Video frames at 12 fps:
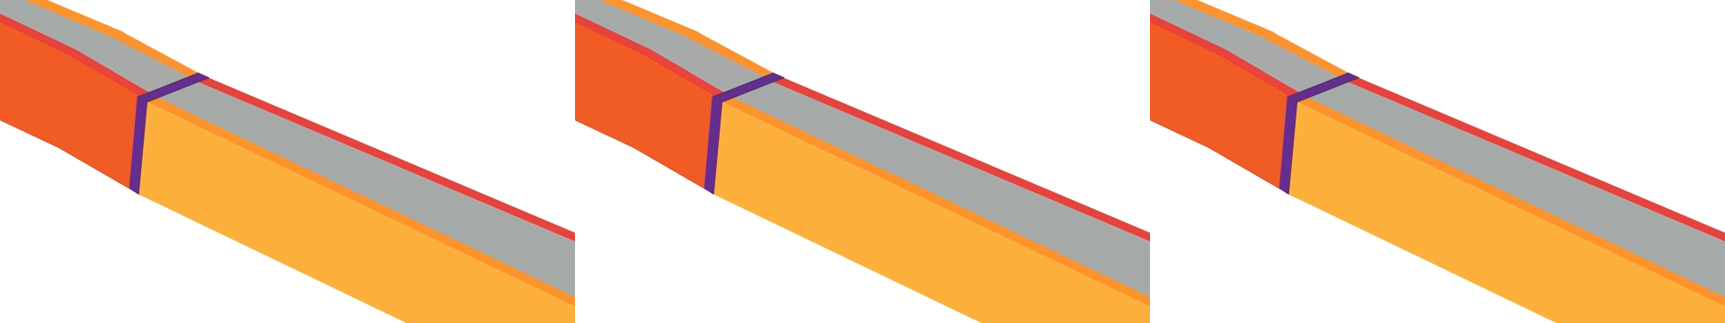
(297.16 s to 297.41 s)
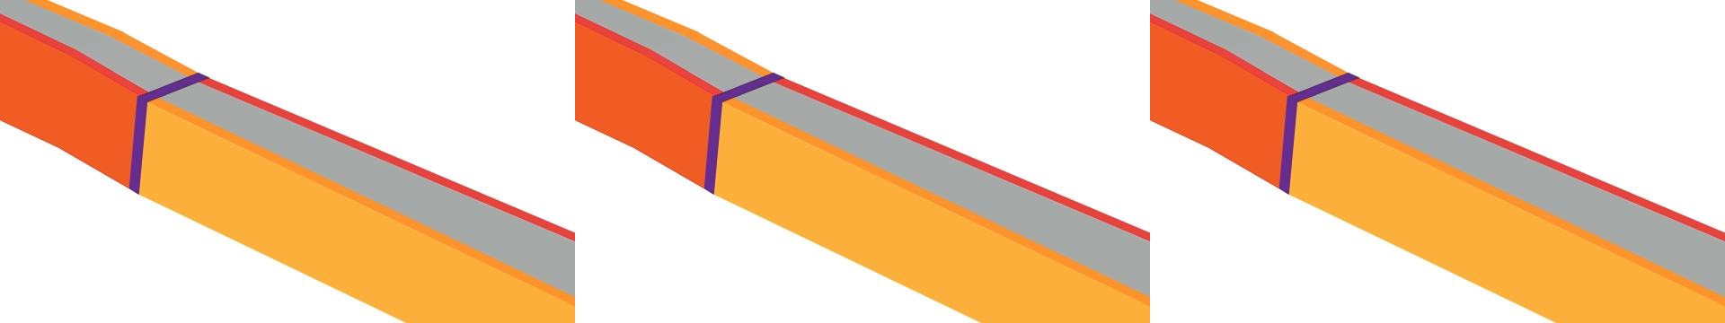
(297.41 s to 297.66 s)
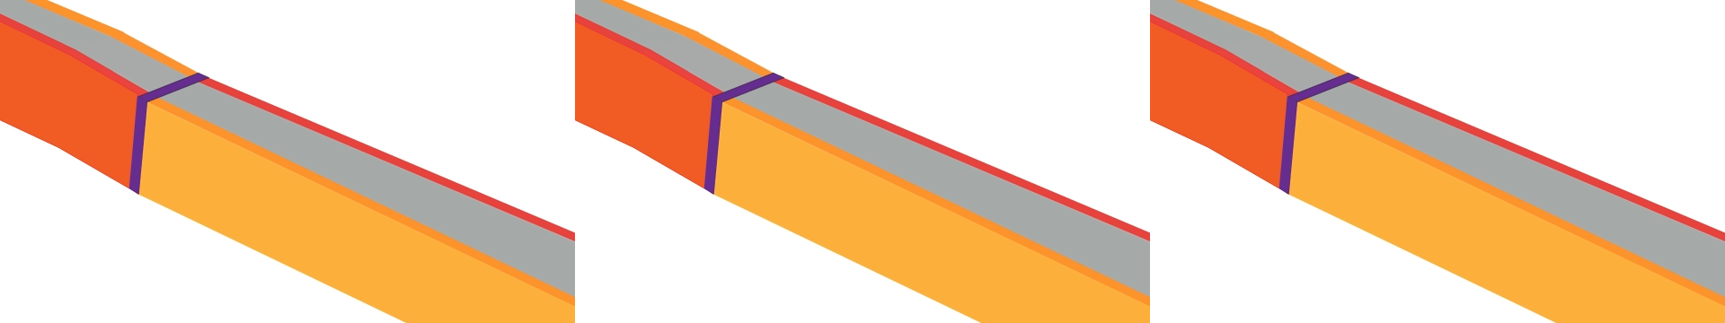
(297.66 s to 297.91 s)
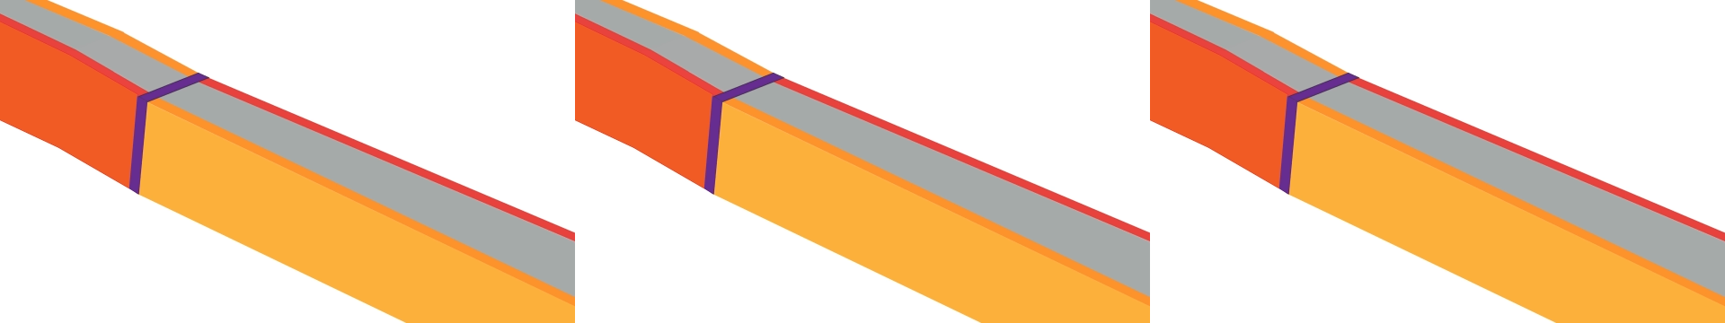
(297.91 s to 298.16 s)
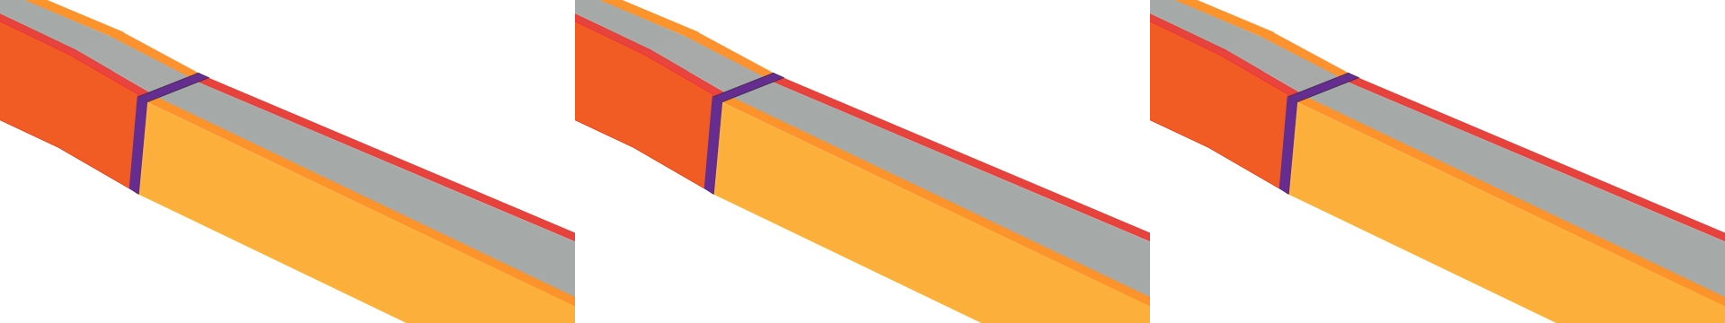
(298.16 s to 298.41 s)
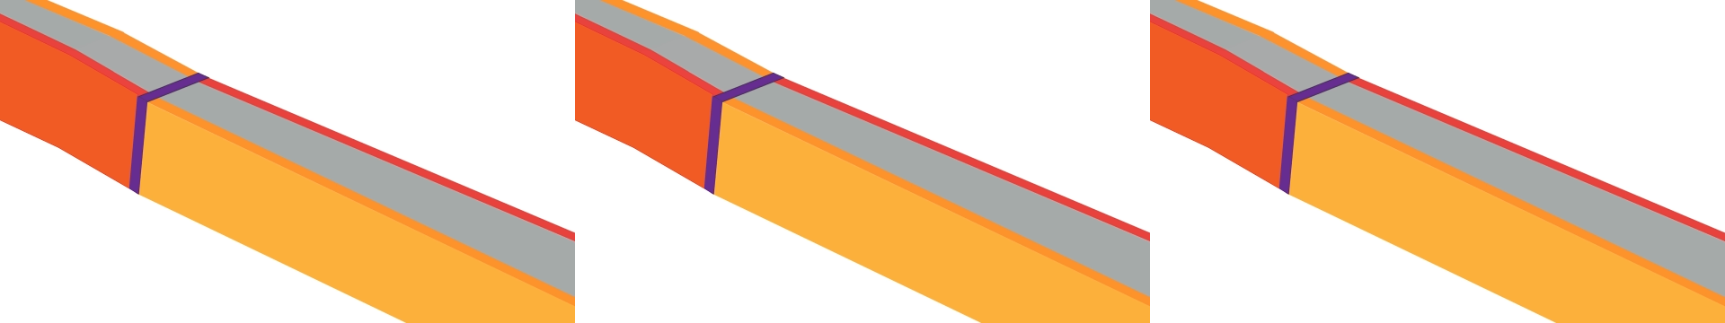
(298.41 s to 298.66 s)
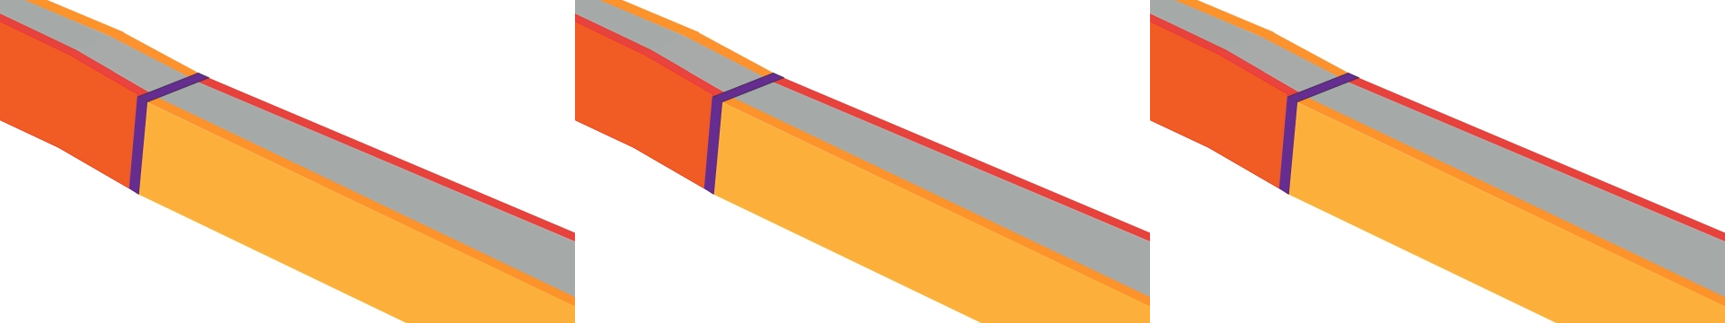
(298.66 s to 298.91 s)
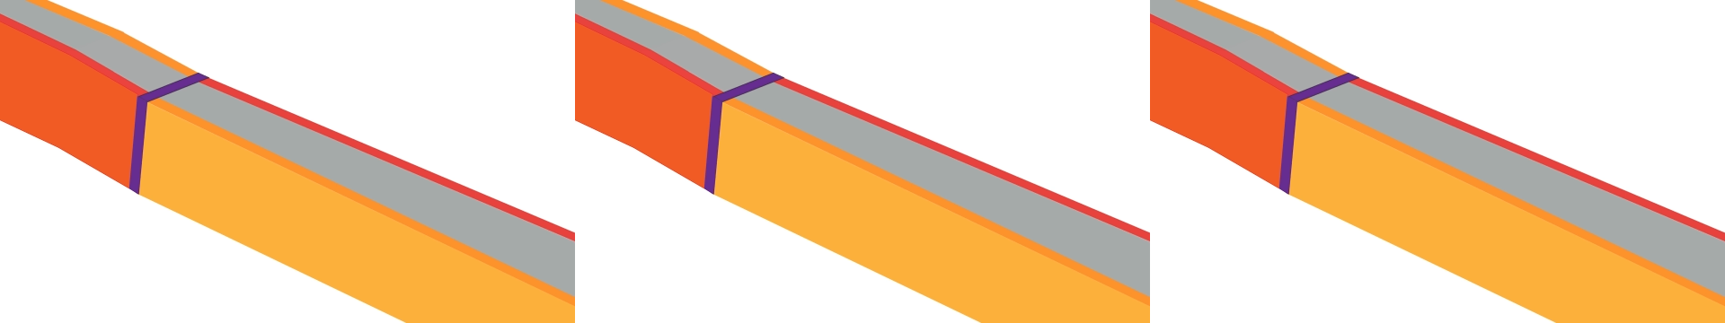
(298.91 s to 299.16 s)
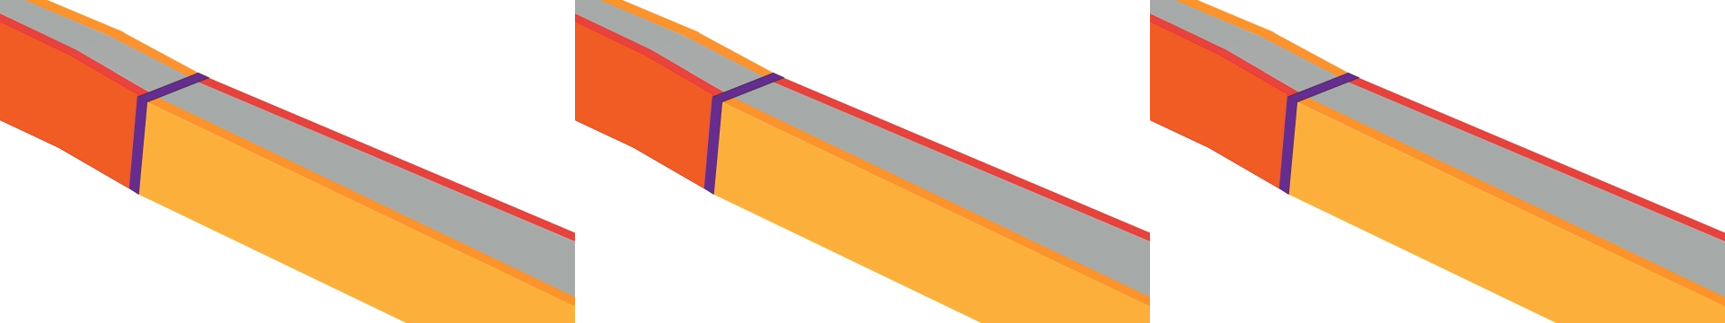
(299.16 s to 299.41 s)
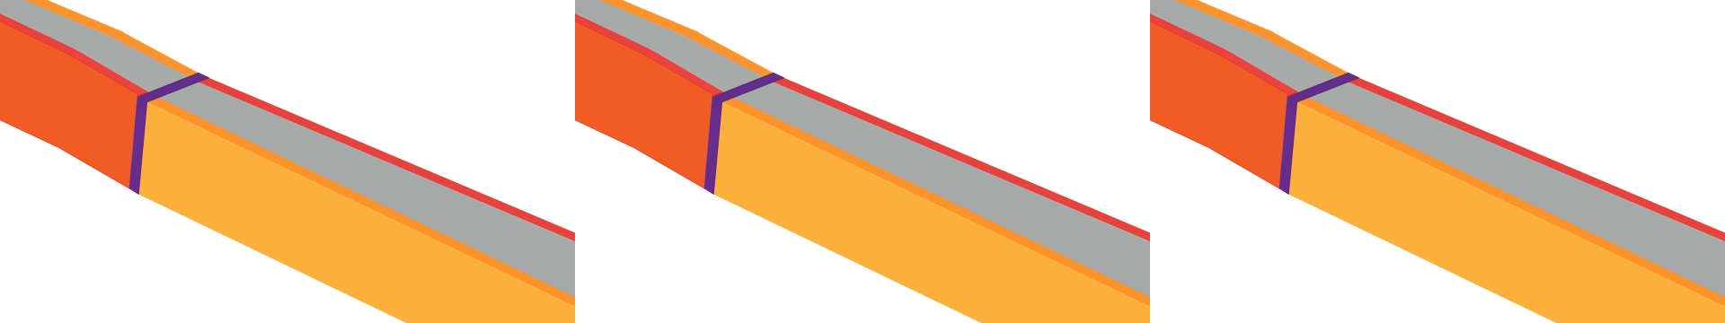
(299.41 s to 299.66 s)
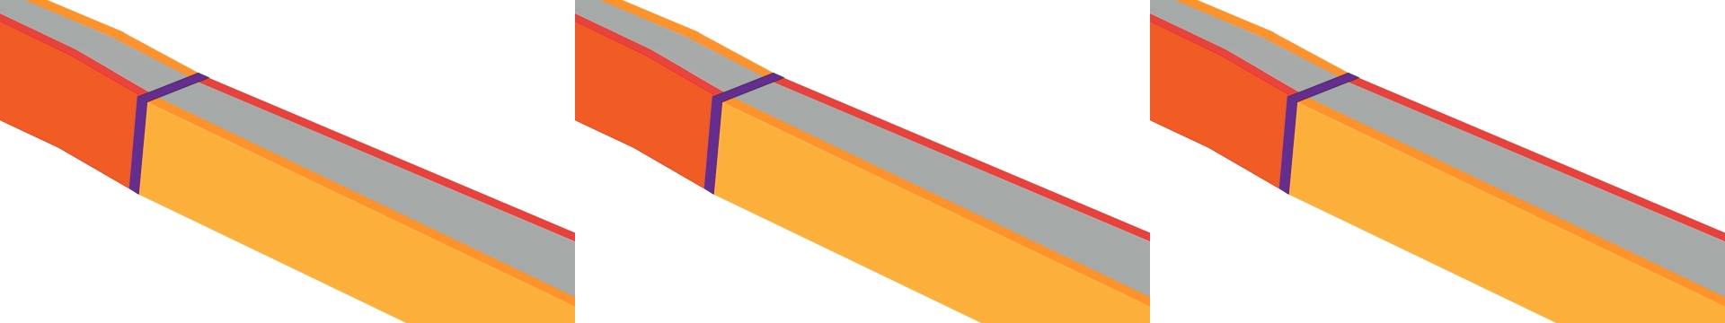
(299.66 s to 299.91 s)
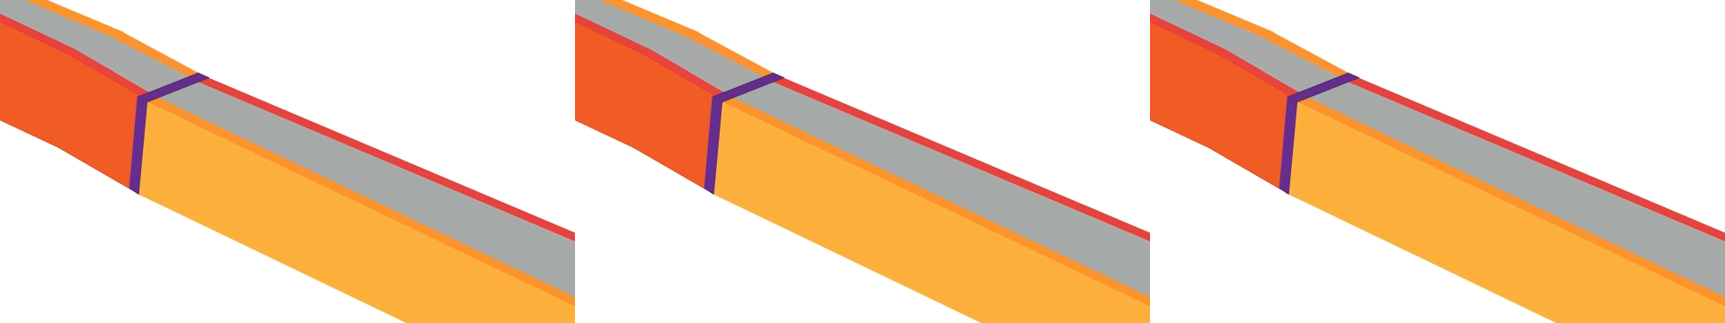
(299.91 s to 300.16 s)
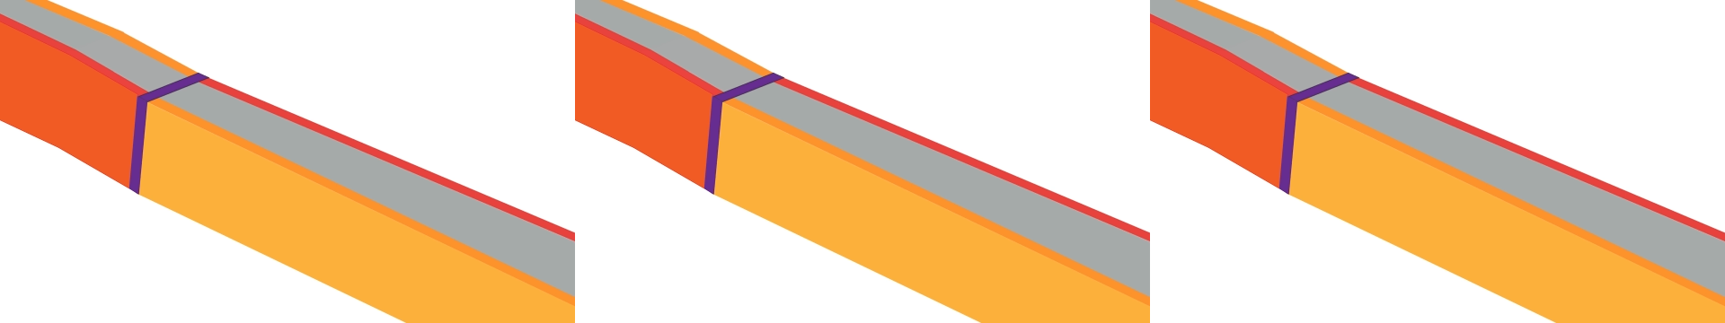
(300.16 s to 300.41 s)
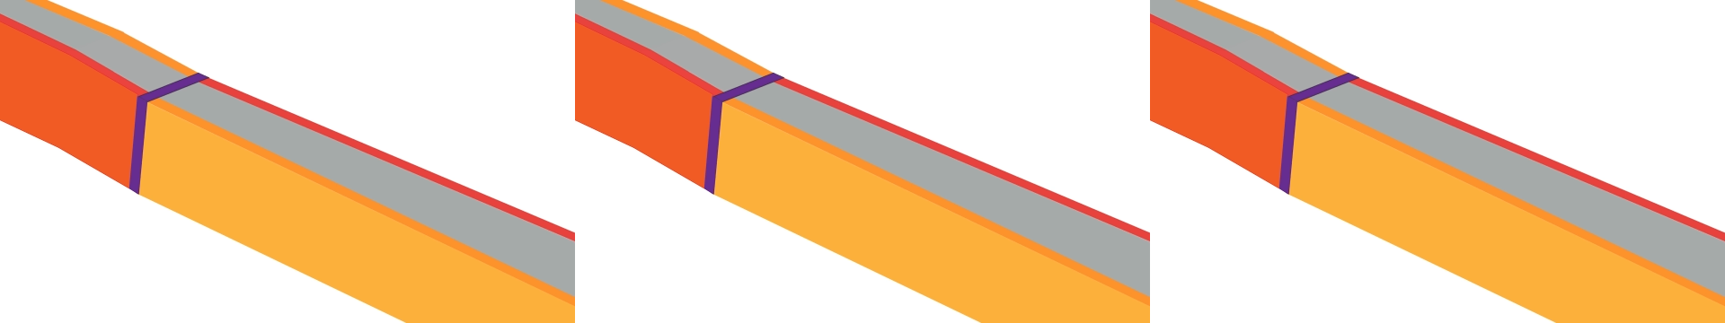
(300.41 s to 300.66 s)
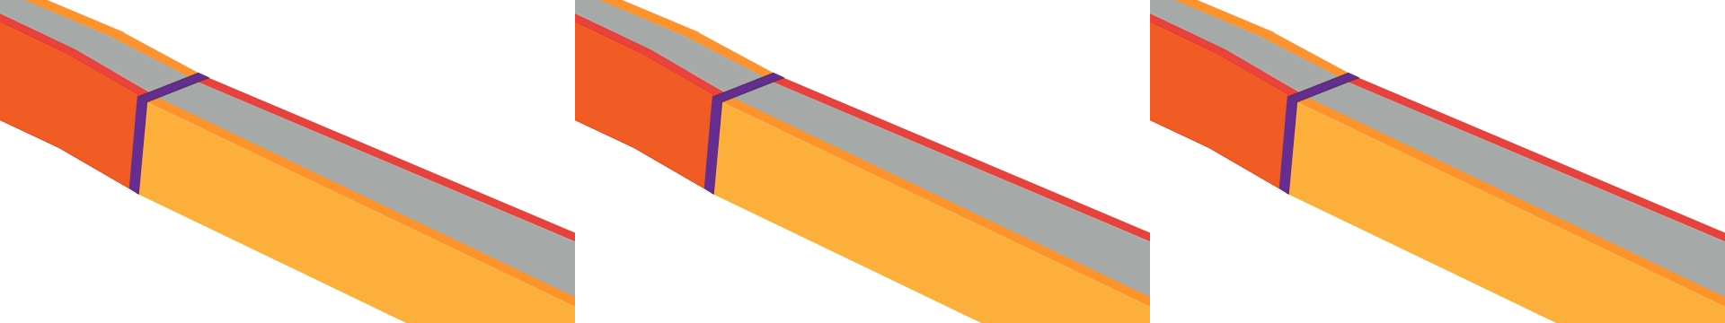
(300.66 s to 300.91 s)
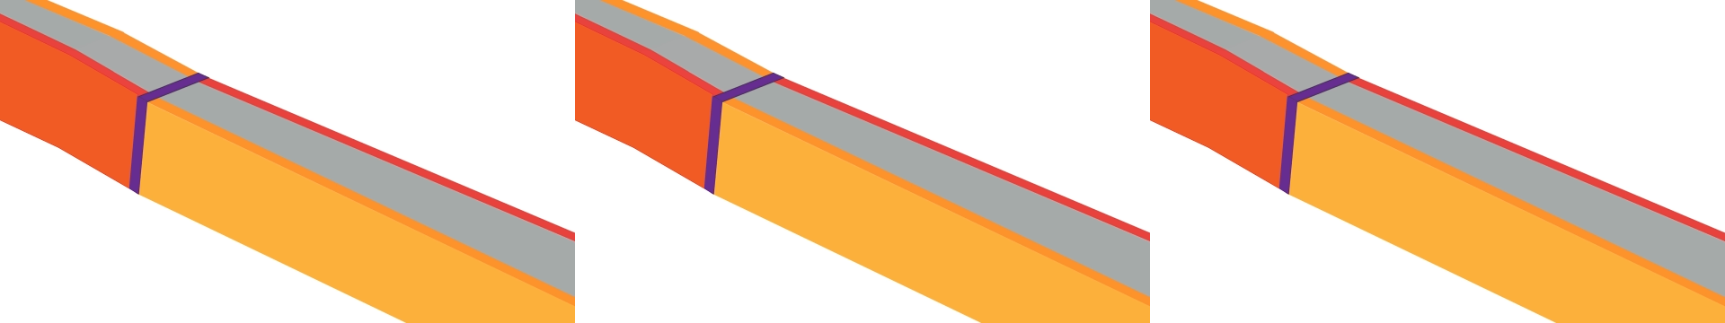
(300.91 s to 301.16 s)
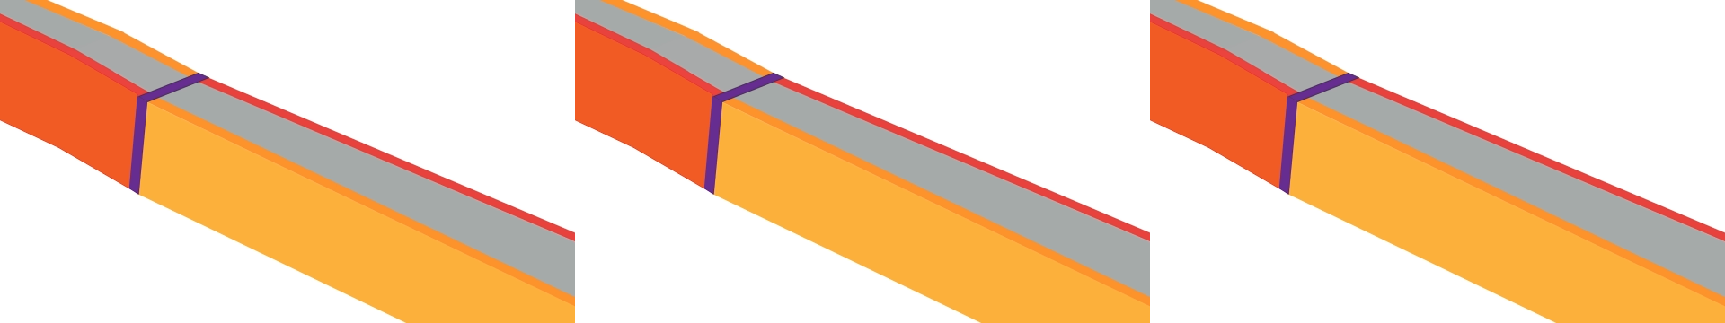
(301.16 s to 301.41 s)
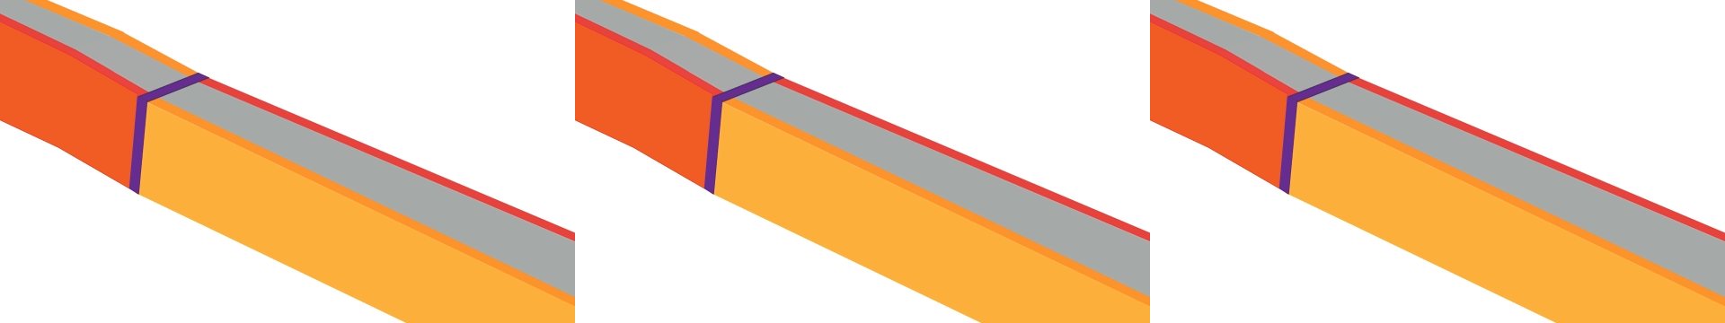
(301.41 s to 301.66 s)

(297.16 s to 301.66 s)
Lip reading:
[unreadable: no face in view]